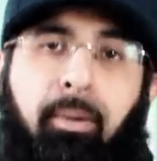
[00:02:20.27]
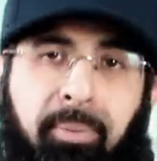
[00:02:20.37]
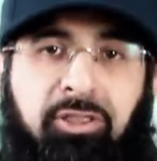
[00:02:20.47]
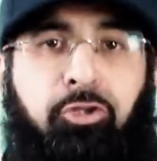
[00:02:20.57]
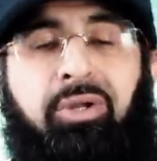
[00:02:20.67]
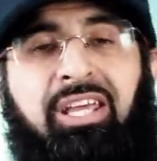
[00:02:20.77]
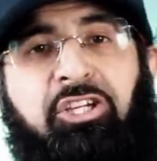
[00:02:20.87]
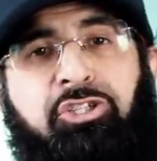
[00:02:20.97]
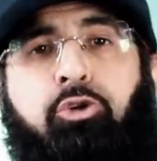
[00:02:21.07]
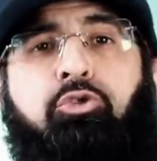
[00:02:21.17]
Number three,
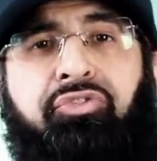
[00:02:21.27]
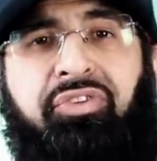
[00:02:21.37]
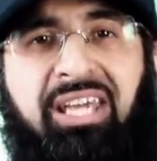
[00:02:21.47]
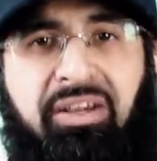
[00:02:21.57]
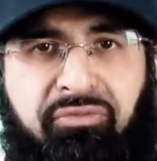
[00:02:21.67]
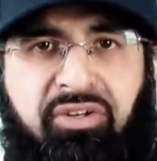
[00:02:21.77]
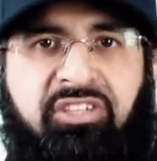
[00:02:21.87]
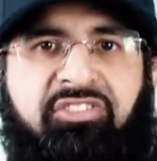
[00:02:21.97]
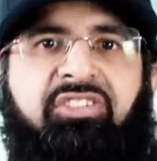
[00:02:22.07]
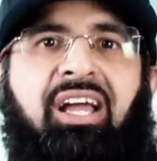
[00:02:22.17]
it shows
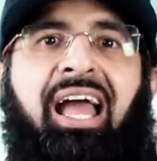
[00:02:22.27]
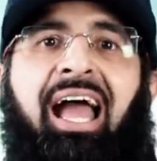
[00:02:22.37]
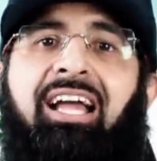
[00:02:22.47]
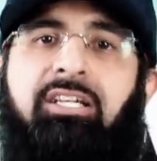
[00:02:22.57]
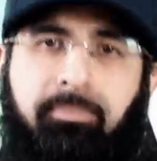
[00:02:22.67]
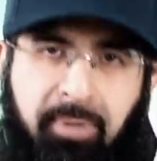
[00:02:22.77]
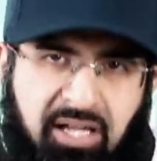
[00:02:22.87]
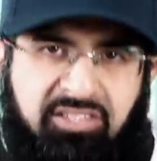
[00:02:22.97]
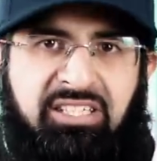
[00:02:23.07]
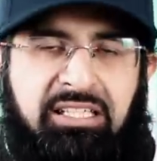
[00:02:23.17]
forgiveness and
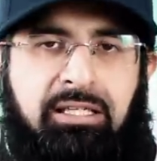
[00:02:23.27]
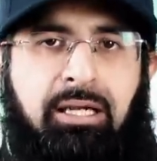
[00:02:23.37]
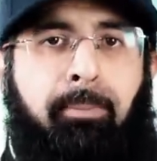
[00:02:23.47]
mercy.